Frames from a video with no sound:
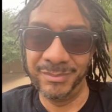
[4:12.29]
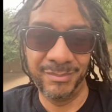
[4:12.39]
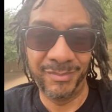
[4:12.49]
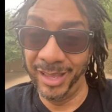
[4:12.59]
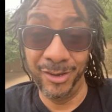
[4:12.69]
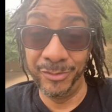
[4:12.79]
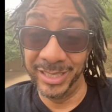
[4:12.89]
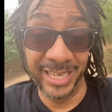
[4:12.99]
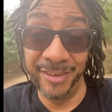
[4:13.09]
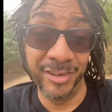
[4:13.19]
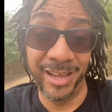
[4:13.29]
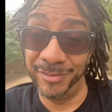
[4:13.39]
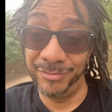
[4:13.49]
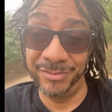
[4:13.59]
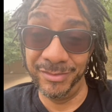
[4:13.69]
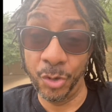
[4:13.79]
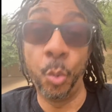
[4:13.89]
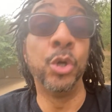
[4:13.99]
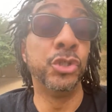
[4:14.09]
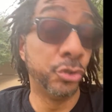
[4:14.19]
they don't really give an F
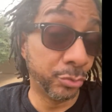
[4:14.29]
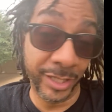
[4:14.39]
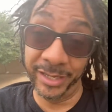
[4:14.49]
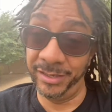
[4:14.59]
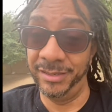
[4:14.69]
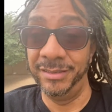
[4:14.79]
what you think.